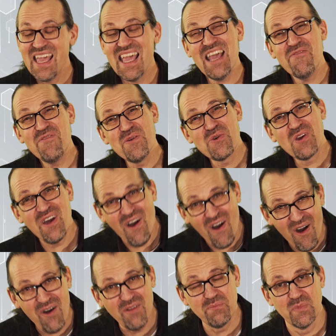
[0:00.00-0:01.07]
If you
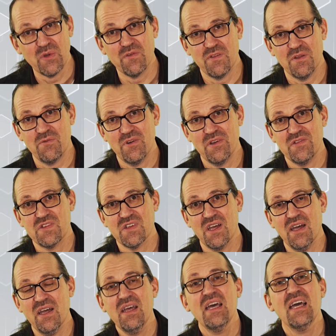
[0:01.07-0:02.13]
can't move the
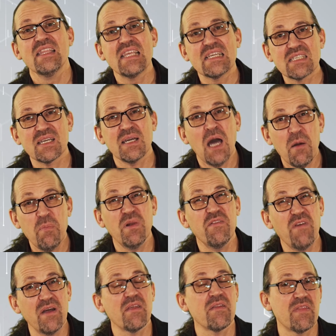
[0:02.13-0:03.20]
router, there's a couple
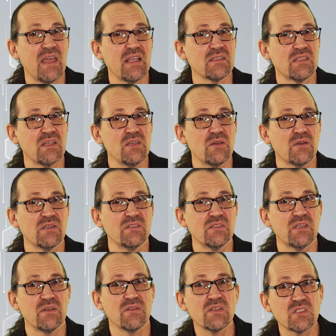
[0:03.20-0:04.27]
of other things that you can
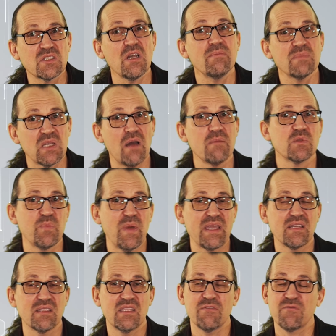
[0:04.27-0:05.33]
do that sometimes
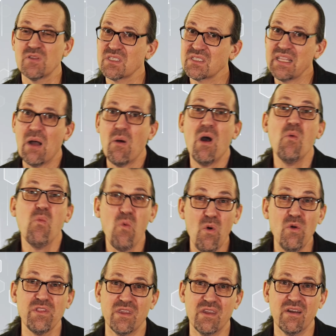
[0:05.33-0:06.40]
make a difference. Now, I'll
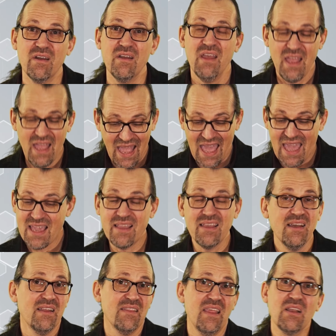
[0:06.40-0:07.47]
warn you, A,
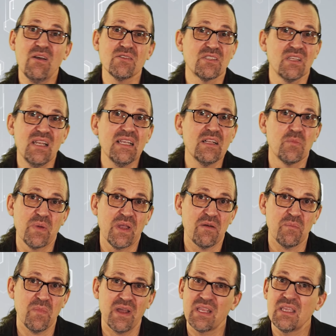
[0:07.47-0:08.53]
they cost a little bit of
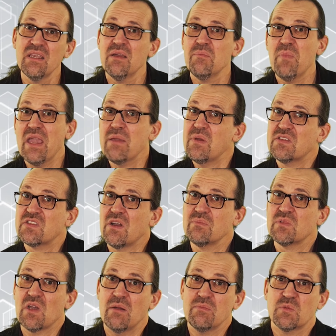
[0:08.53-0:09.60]
money, maybe
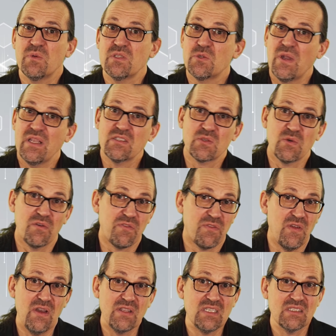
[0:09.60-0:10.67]
sometimes between sort of
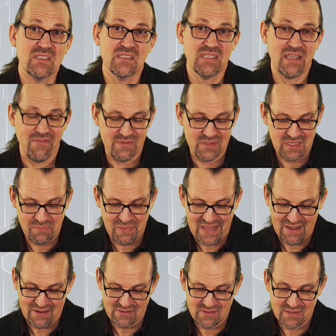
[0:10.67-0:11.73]
30 to 70
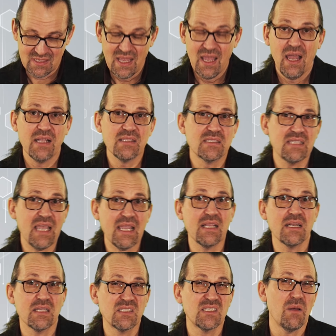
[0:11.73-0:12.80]
pounds. And
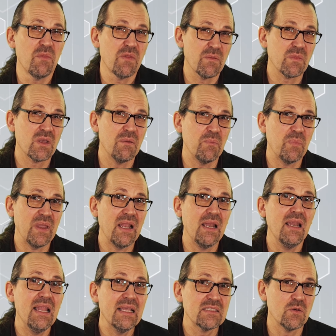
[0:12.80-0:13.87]
secondly, some of them can be a
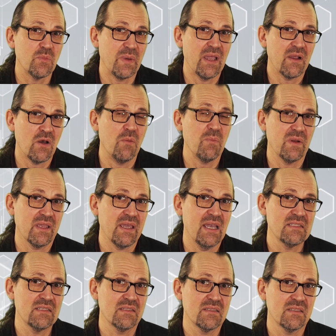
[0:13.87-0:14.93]
little bit
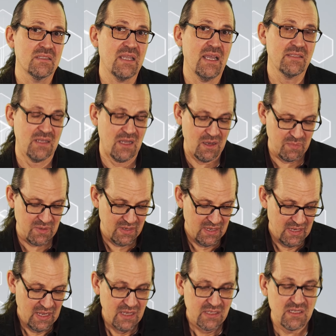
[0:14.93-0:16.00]
complicated to set up.
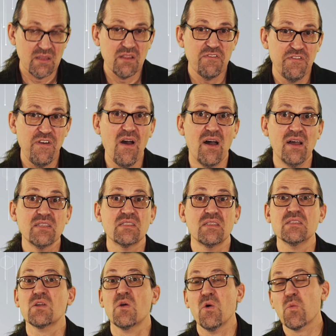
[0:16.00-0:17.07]
So the first
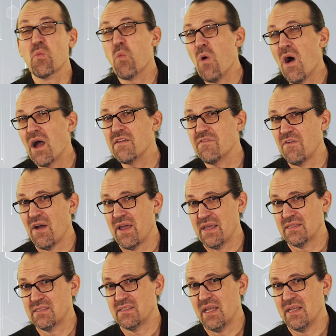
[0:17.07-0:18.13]
is called Wi-Fi
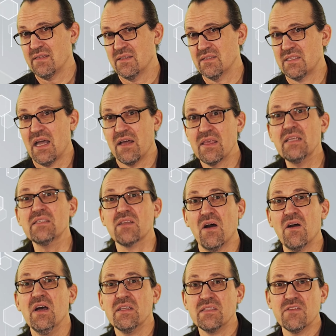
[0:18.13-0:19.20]
extenders. Now these
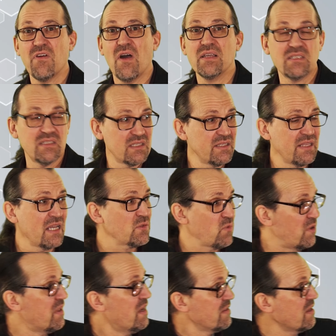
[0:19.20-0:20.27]
are devices, and there's
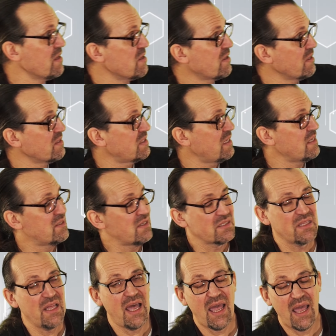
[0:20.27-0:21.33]
one that you can see
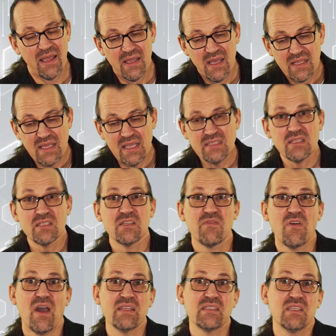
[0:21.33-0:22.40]
just there. These are
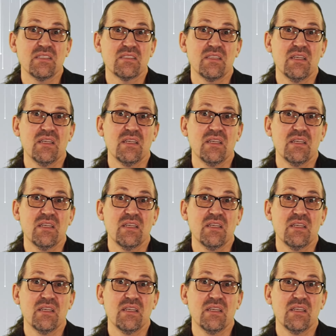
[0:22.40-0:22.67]
devices